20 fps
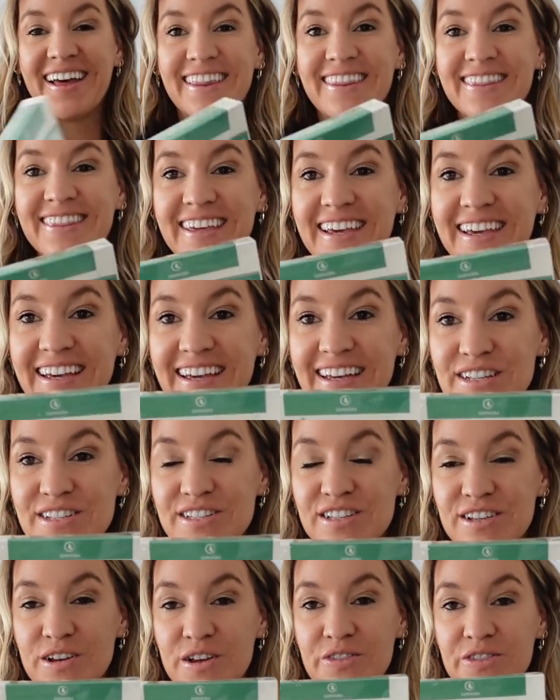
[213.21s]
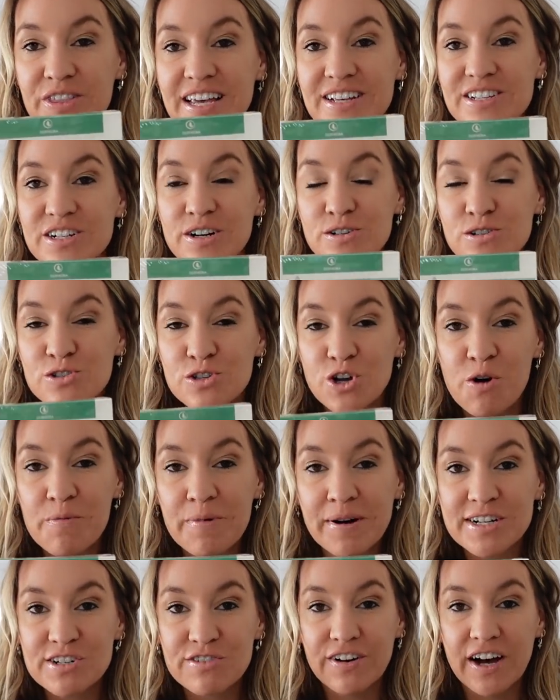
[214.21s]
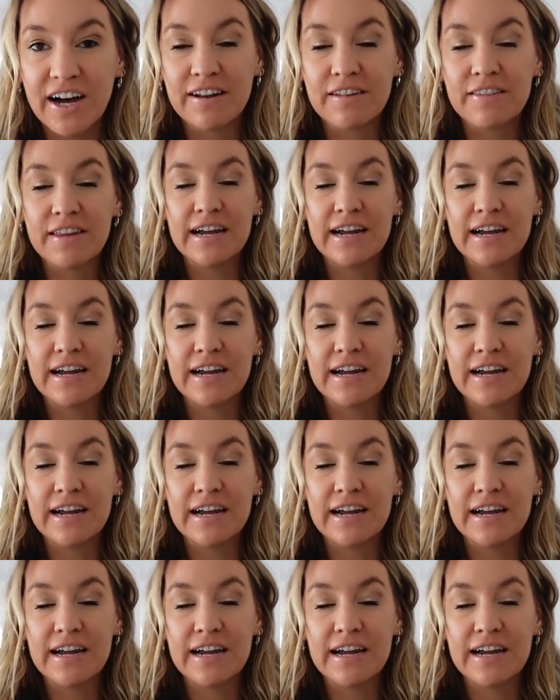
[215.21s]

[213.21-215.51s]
These, these are so much fun.